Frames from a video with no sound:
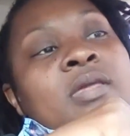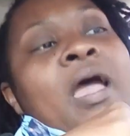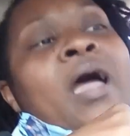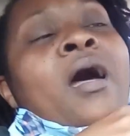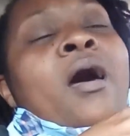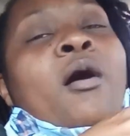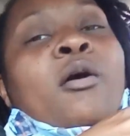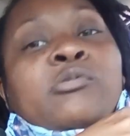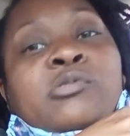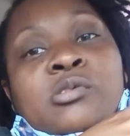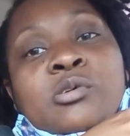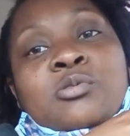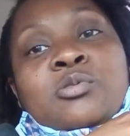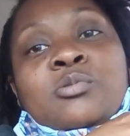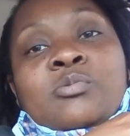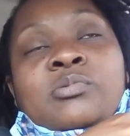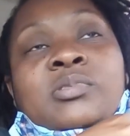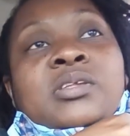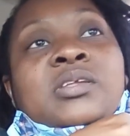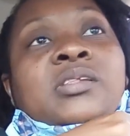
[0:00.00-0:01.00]
I also
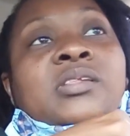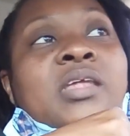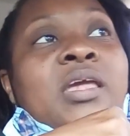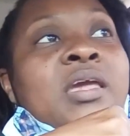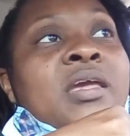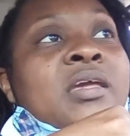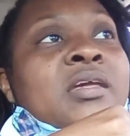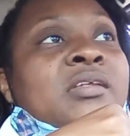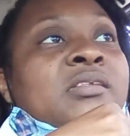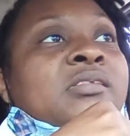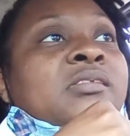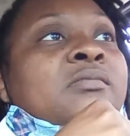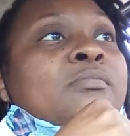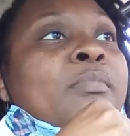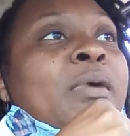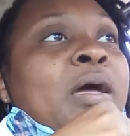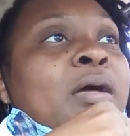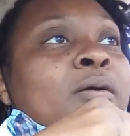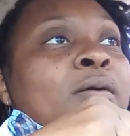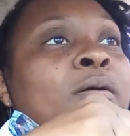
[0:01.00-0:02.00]
use this as
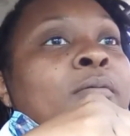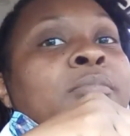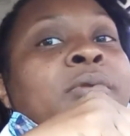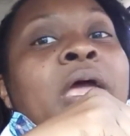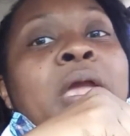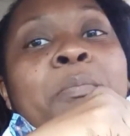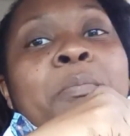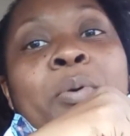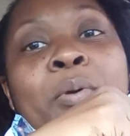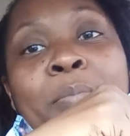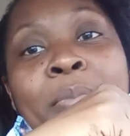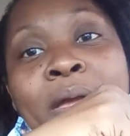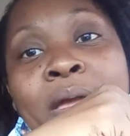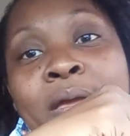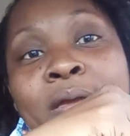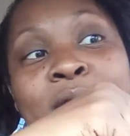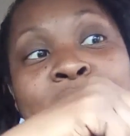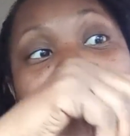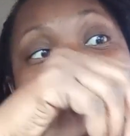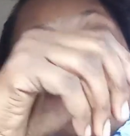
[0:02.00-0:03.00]
my diaper
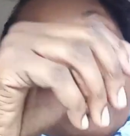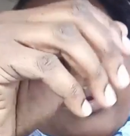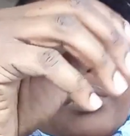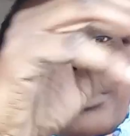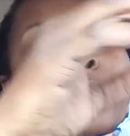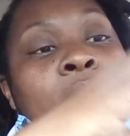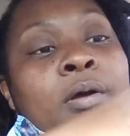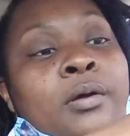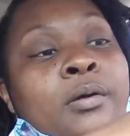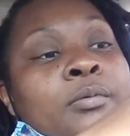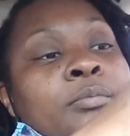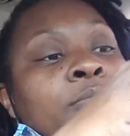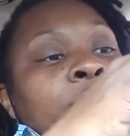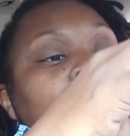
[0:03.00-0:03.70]
bag as well, y'all.